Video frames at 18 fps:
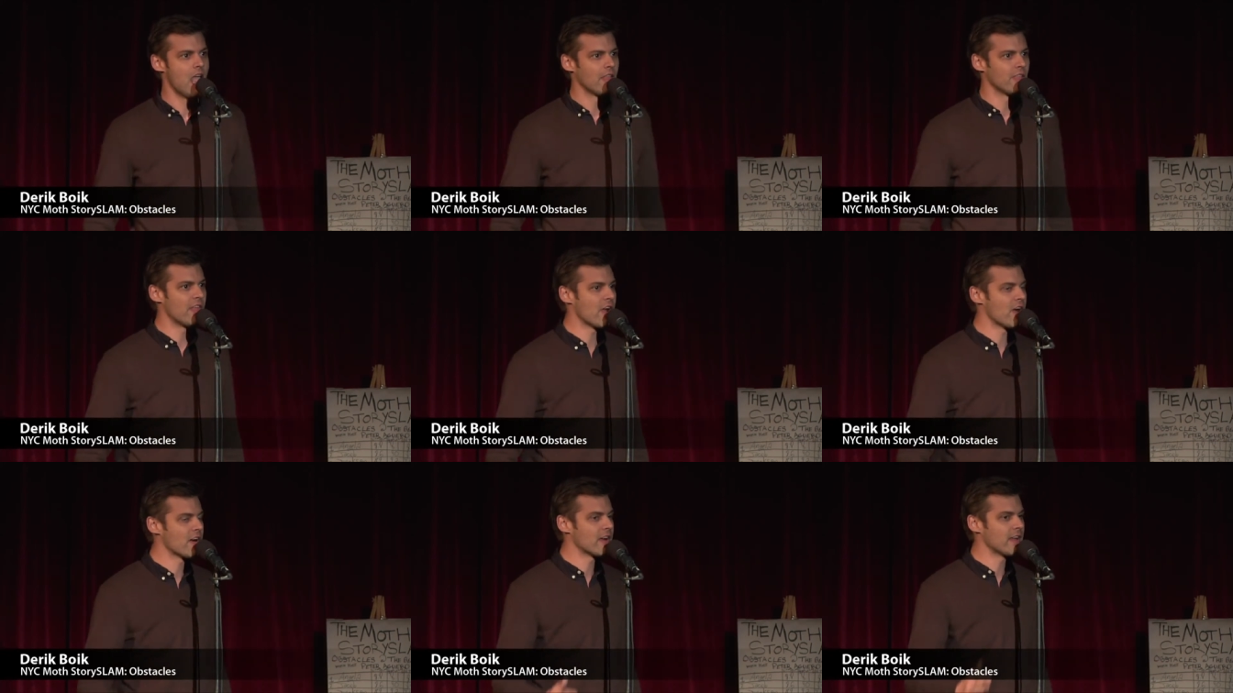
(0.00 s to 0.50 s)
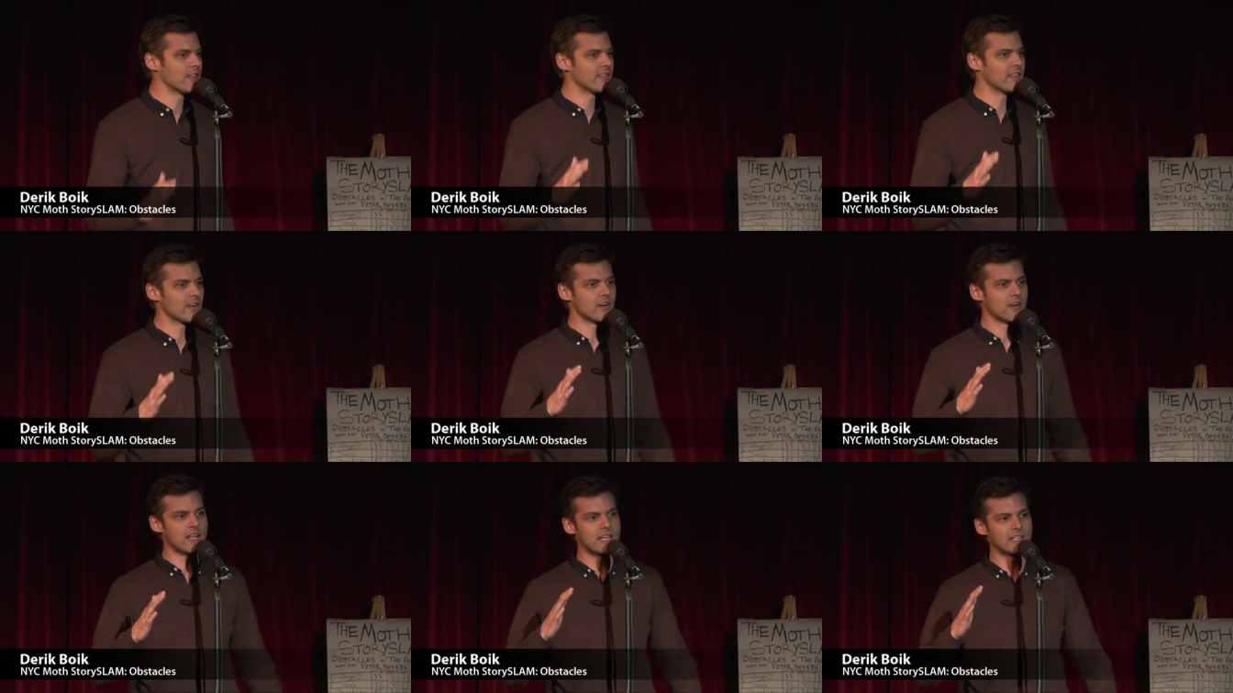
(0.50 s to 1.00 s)

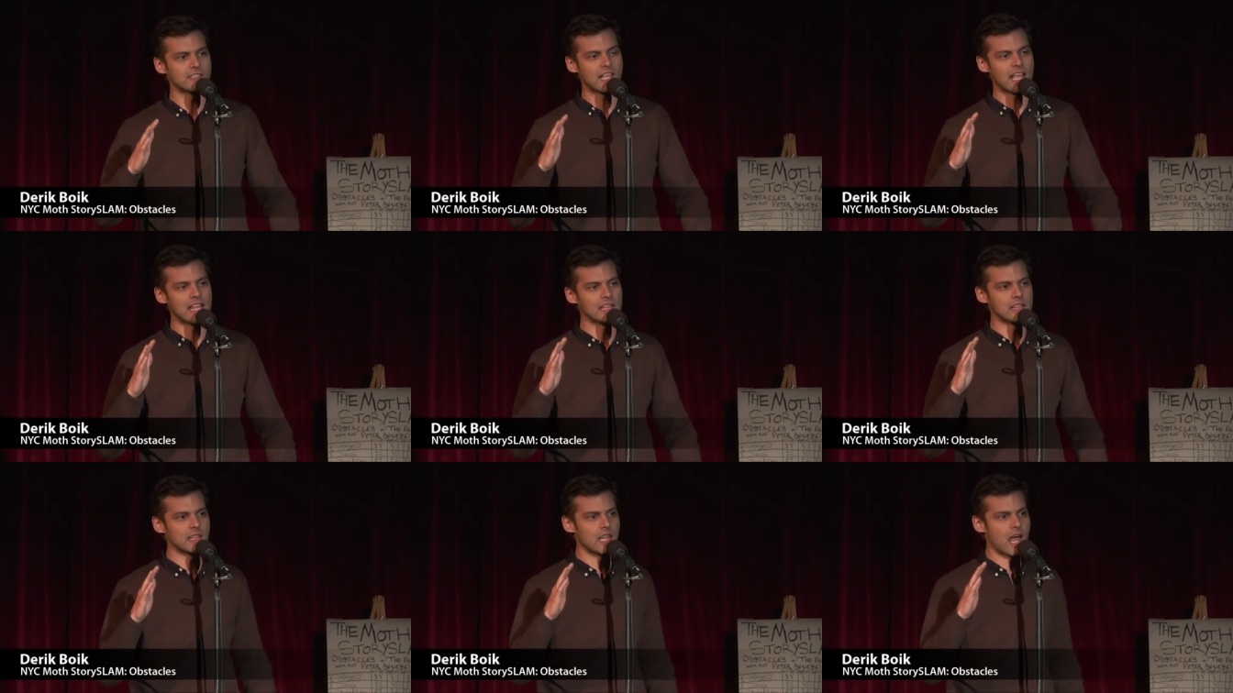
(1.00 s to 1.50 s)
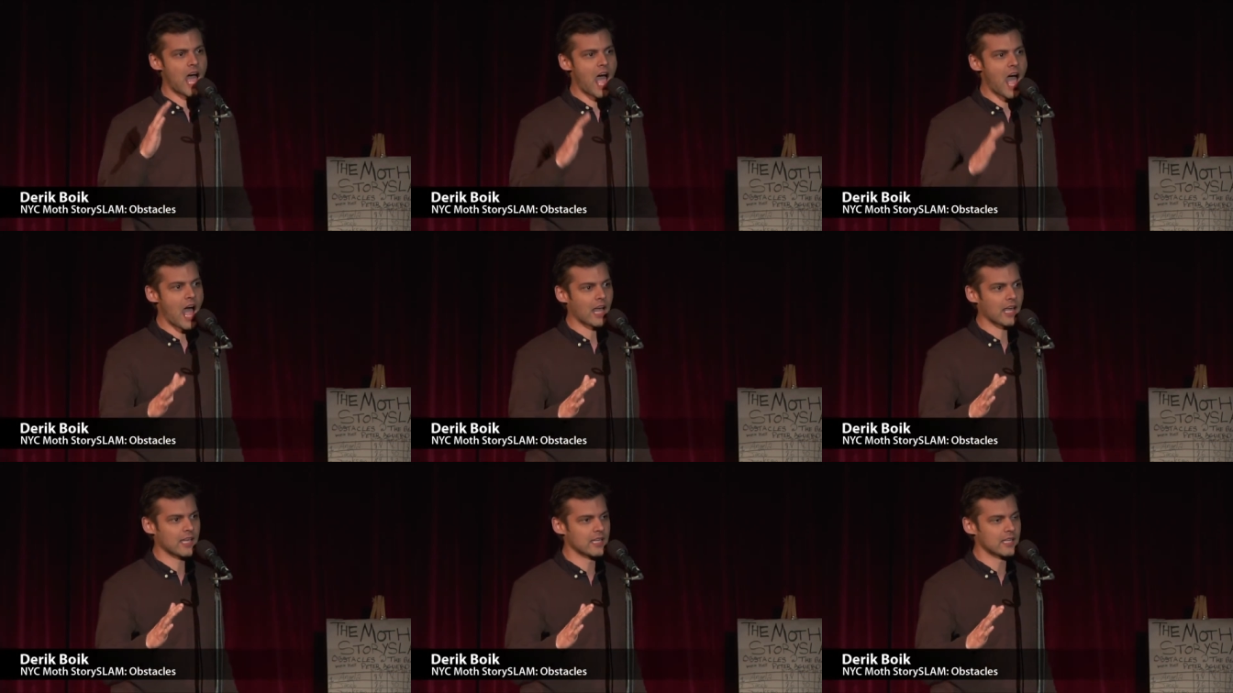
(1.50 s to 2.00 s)
there is a
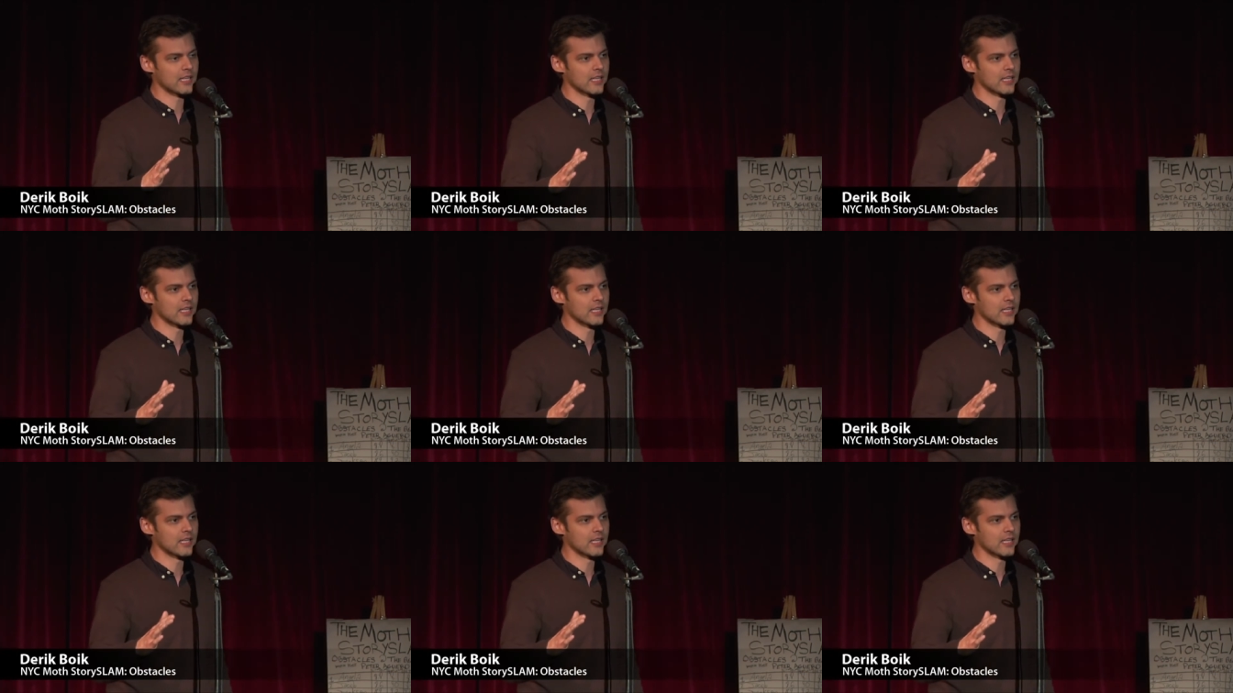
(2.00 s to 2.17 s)
lock